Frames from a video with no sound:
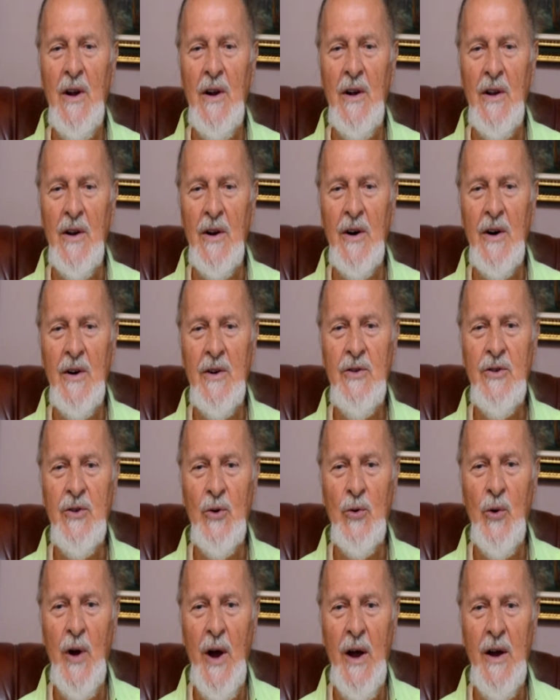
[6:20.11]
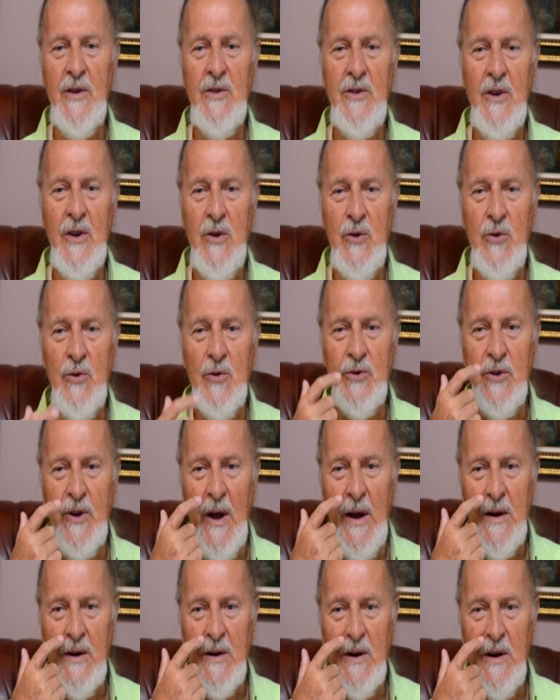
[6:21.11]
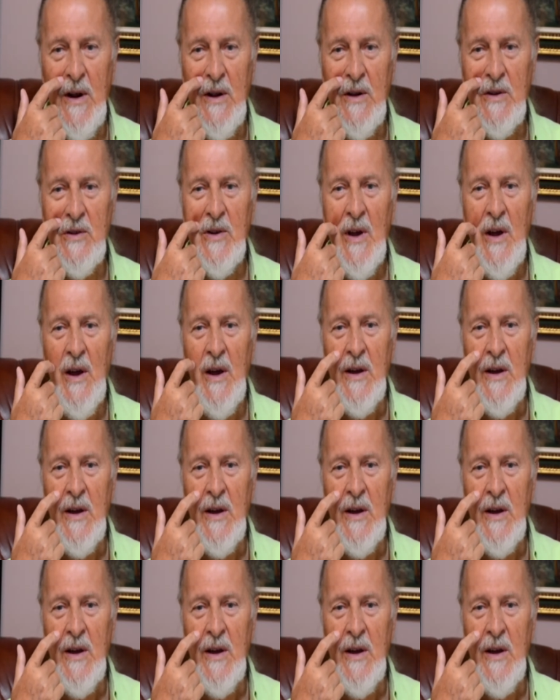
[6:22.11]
learn to execute techniques